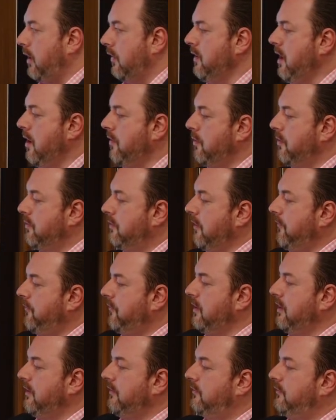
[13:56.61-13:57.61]
Now, there are
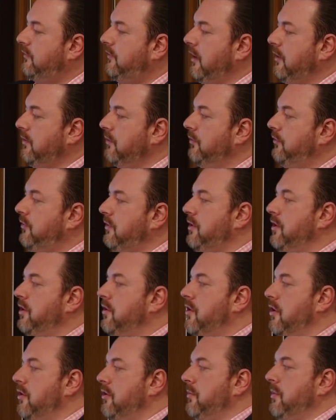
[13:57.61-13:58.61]
definitely signals in the
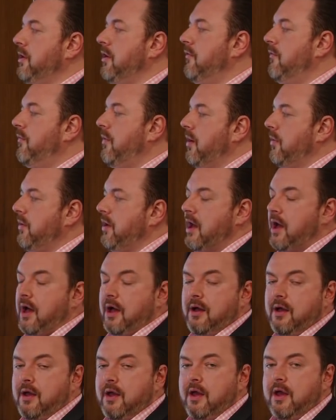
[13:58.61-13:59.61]
economy of where we
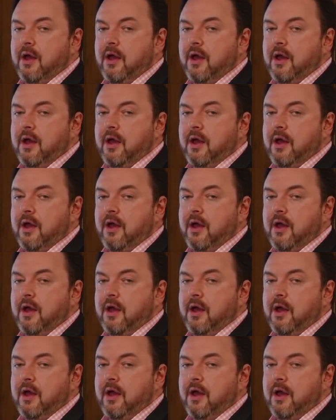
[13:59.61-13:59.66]
are